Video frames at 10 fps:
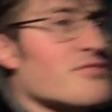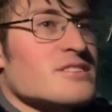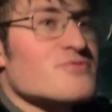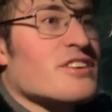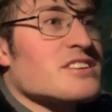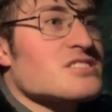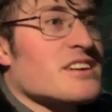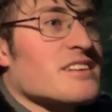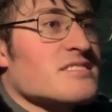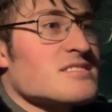this
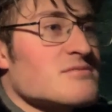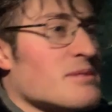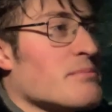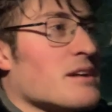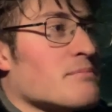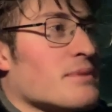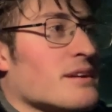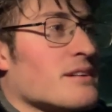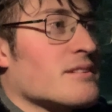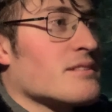franchise, in my
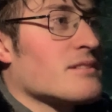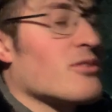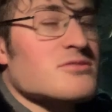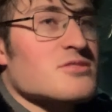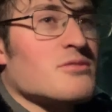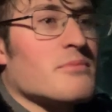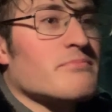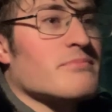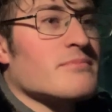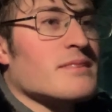opinion, and
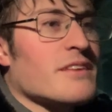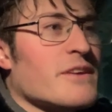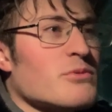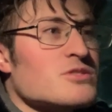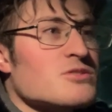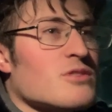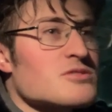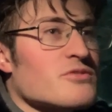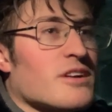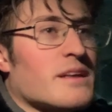also if they were to
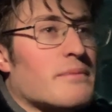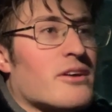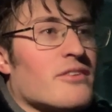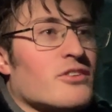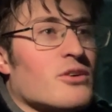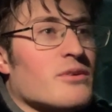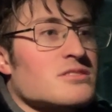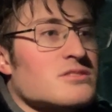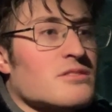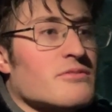also follow that pattern of
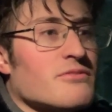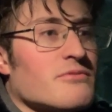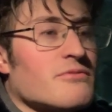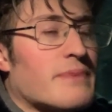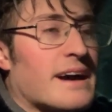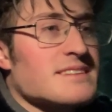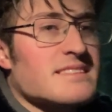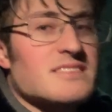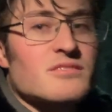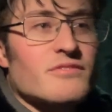going to the past,
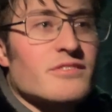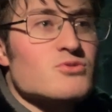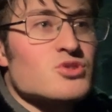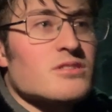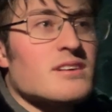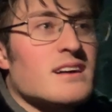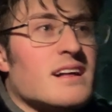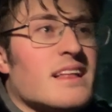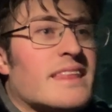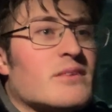then to the future,
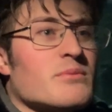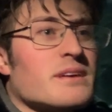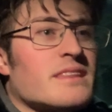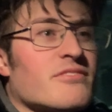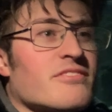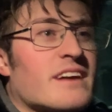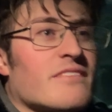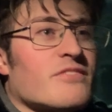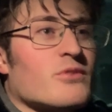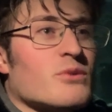that would mean that
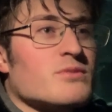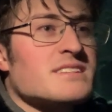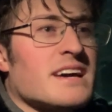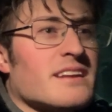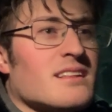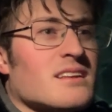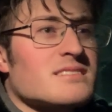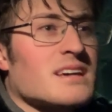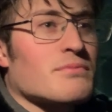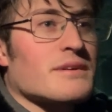FNAF 3 would technically
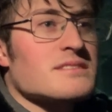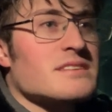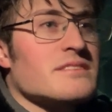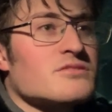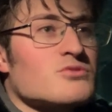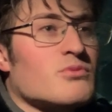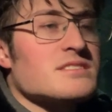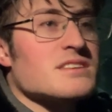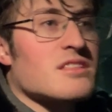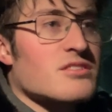take place in
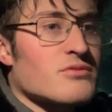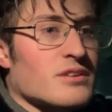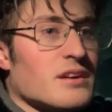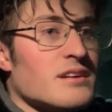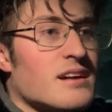2030.